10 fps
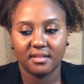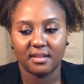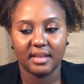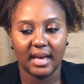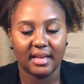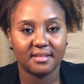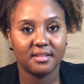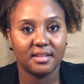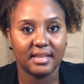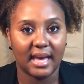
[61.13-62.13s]
to task
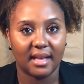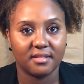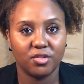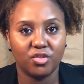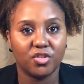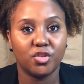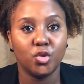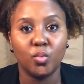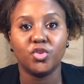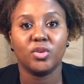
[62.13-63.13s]
to task. You just do
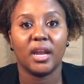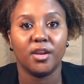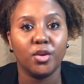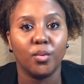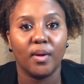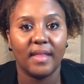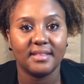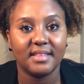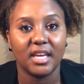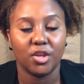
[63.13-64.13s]
what you got to do and
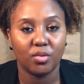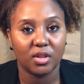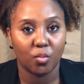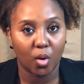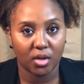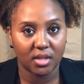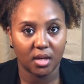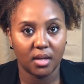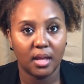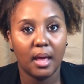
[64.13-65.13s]
that's it. You get the work
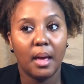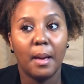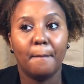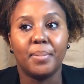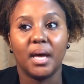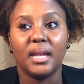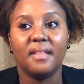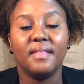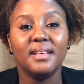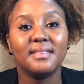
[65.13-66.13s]
done. But
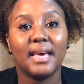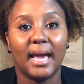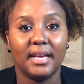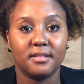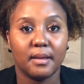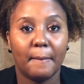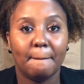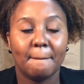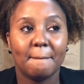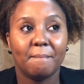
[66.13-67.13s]
in this case,
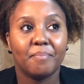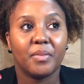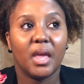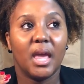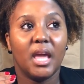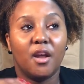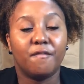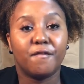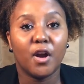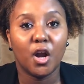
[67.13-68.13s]
in a
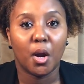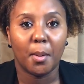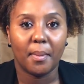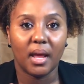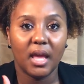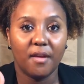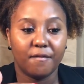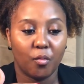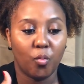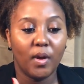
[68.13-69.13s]
firm,
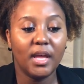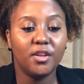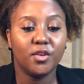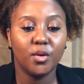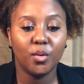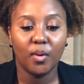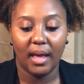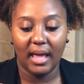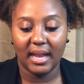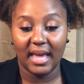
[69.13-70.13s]
if we do
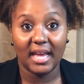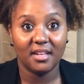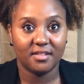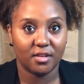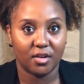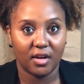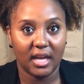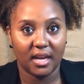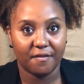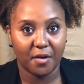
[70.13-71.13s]
an answer
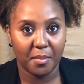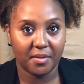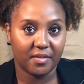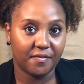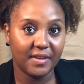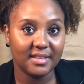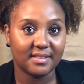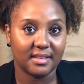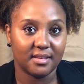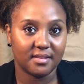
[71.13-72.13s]
and affirmative
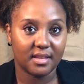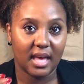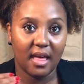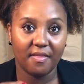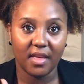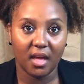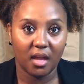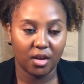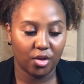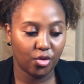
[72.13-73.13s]
defenses and
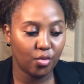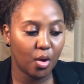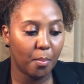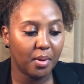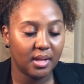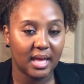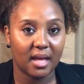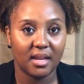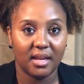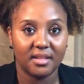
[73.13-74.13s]
then you don't put
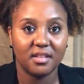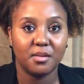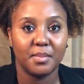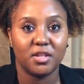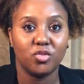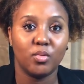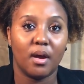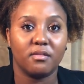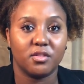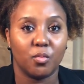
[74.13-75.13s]
down that it took me 2
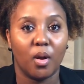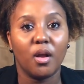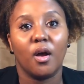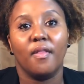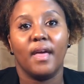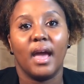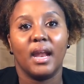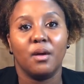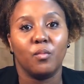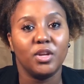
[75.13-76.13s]
hours to work on that
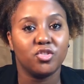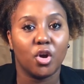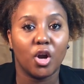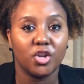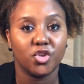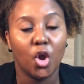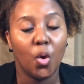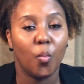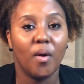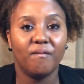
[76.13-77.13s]
and we charge
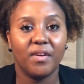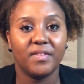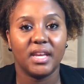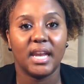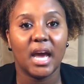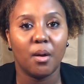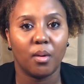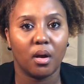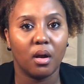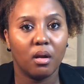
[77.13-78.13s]
$150 an
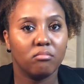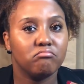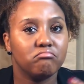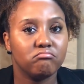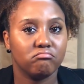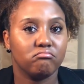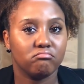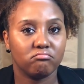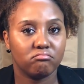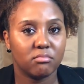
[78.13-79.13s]
hour,
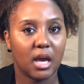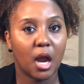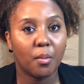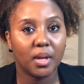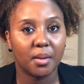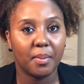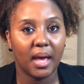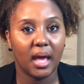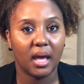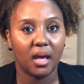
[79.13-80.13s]
how are we going to
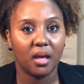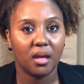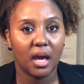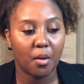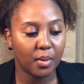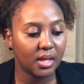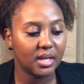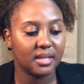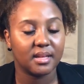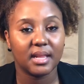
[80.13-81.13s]
pay? How are we going to
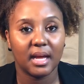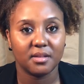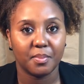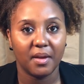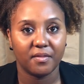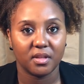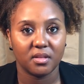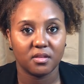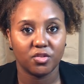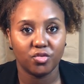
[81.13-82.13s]
get the client to pay for
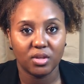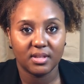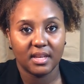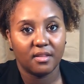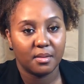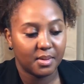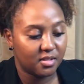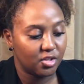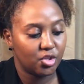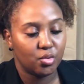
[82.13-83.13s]
this? Because you didn't tell them it
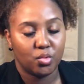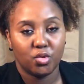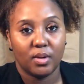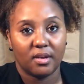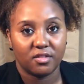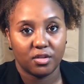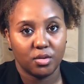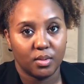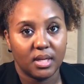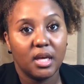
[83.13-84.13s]
took you 2 hours to
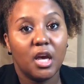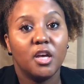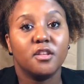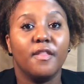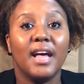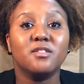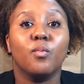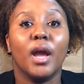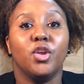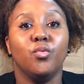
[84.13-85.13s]
do it. So that's
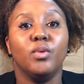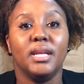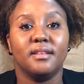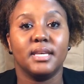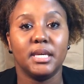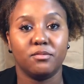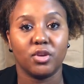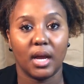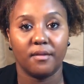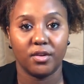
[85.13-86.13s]
why you need to keep
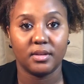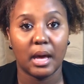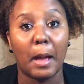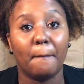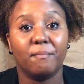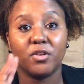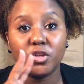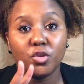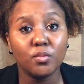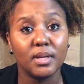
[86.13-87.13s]
track of your time for
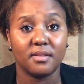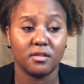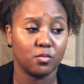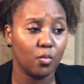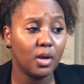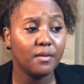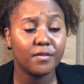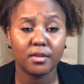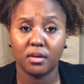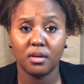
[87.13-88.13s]
two reasons. One,
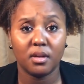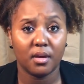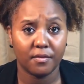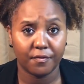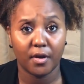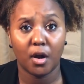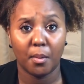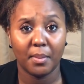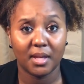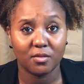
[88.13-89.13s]
for the good of the
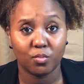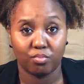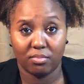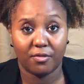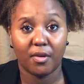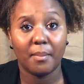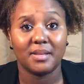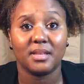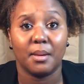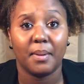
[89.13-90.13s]
firm because the firm
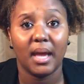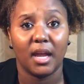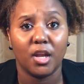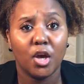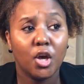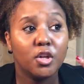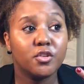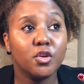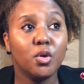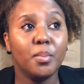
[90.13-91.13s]
has to get paid.
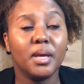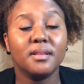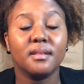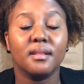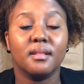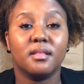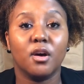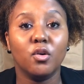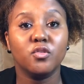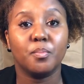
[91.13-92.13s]
Two, because
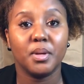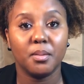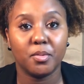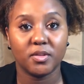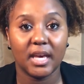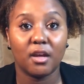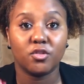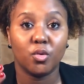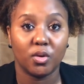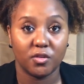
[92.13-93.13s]
those billables count
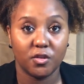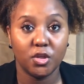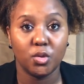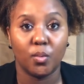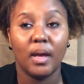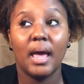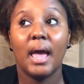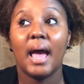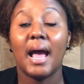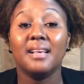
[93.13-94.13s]
towards you.
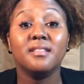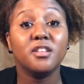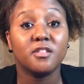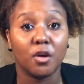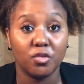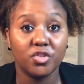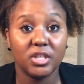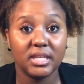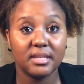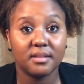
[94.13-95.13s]
As an
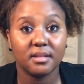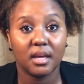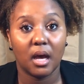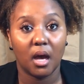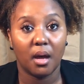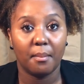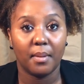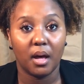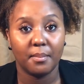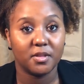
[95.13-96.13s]
associate,
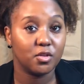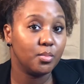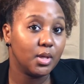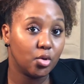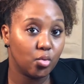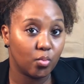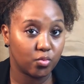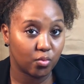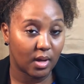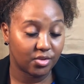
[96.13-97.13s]
I'm assuming
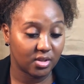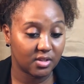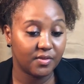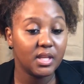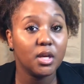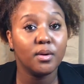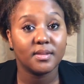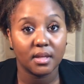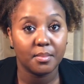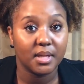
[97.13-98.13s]
who's watching this video is
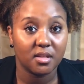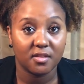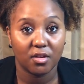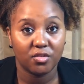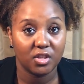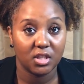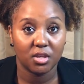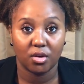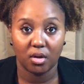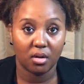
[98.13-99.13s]
going to be an
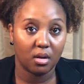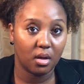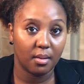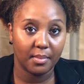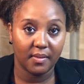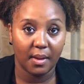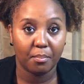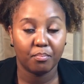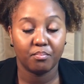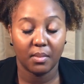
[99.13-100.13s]
associate or
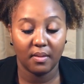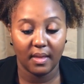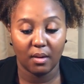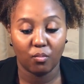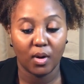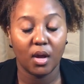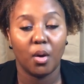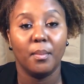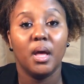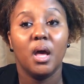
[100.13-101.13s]
in that realm.